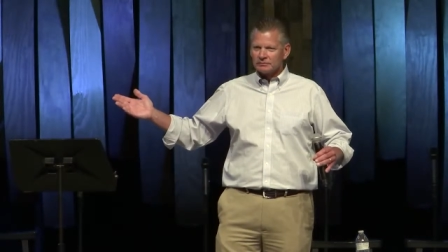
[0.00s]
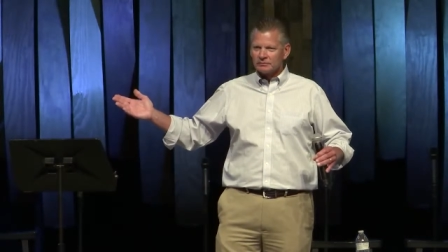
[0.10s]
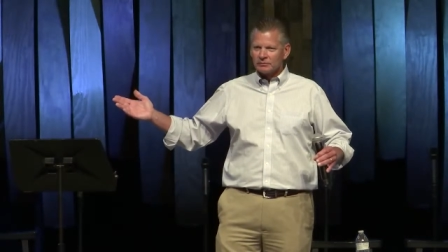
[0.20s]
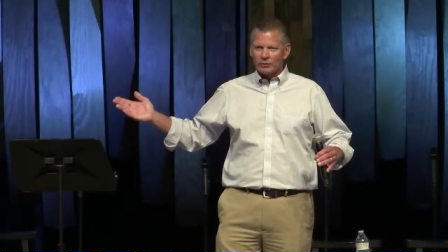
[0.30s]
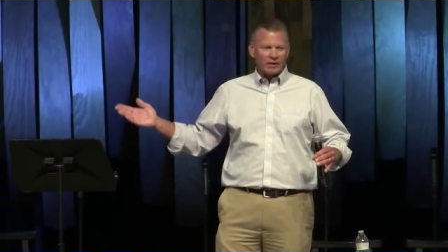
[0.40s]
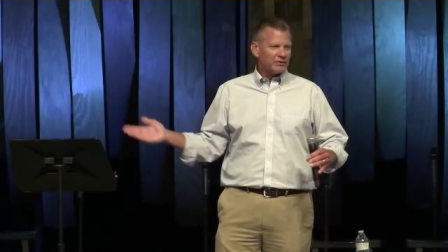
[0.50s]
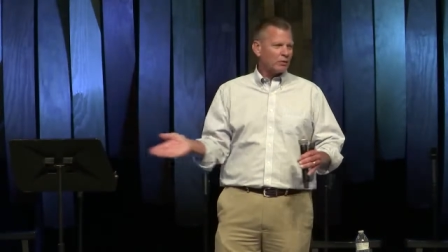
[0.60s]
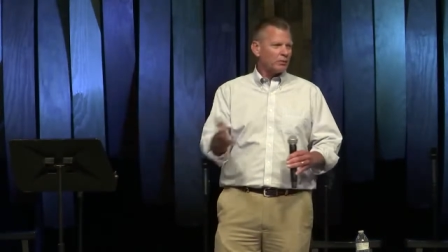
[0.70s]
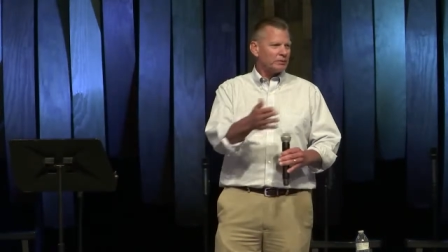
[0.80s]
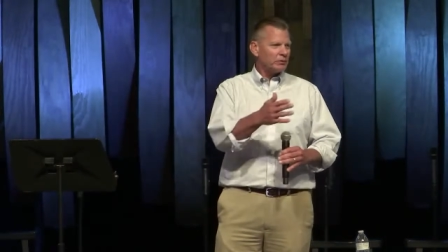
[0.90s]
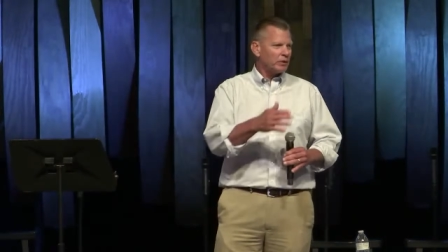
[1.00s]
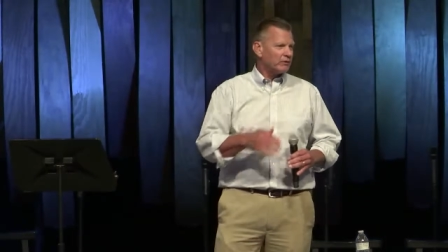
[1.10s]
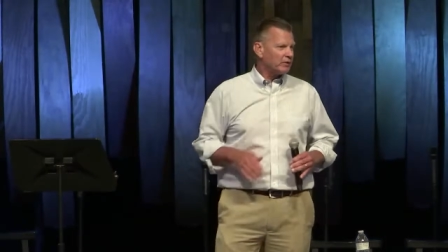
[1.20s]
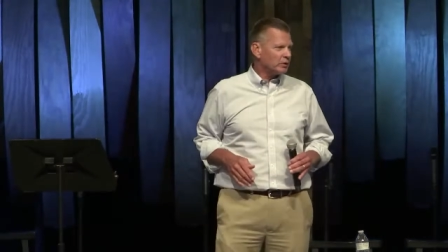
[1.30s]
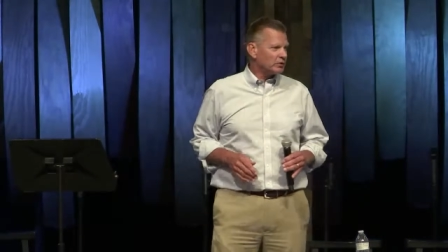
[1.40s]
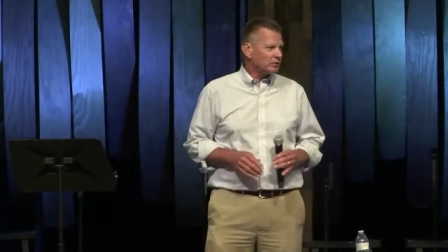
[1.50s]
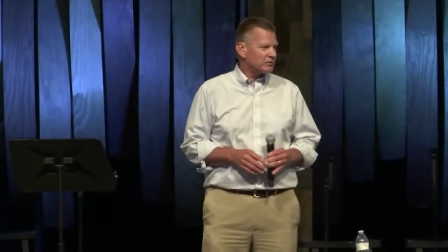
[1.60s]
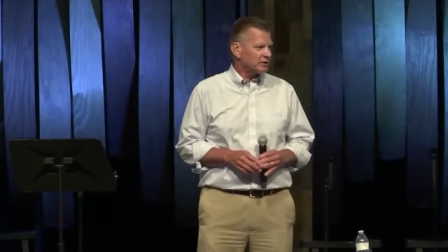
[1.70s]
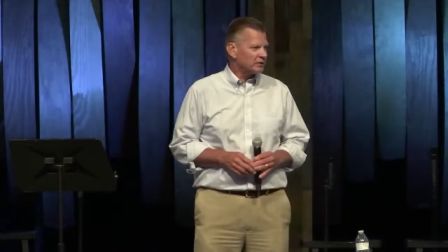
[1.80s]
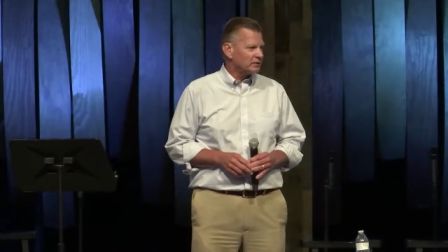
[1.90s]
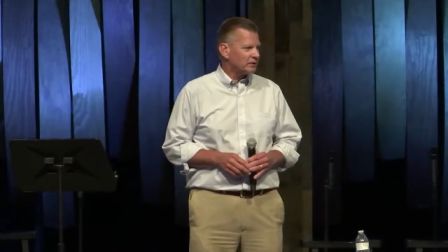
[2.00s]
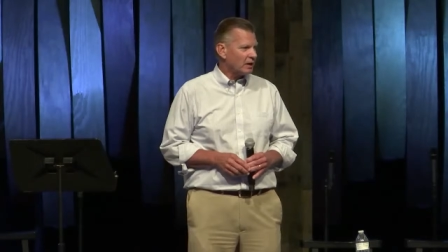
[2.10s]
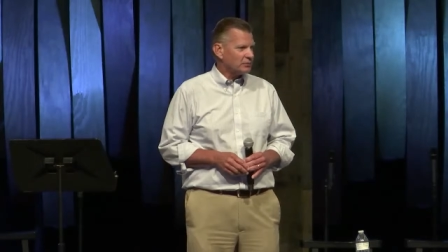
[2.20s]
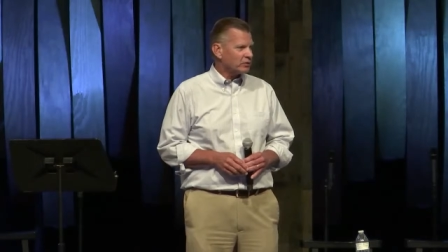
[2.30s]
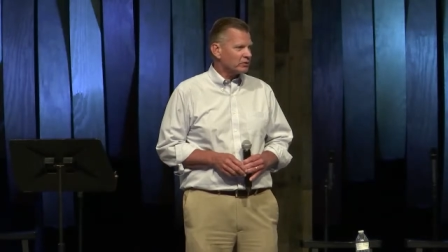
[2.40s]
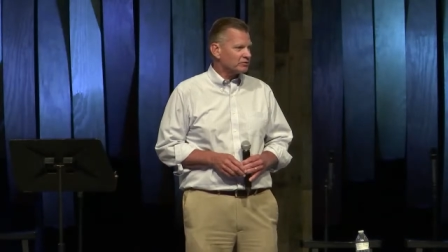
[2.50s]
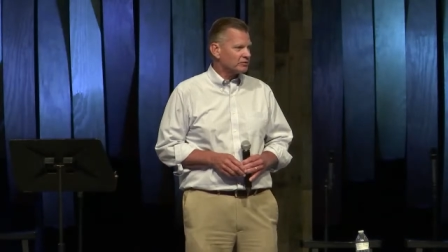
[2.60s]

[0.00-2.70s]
Whatever you want to do with me, I'm yours.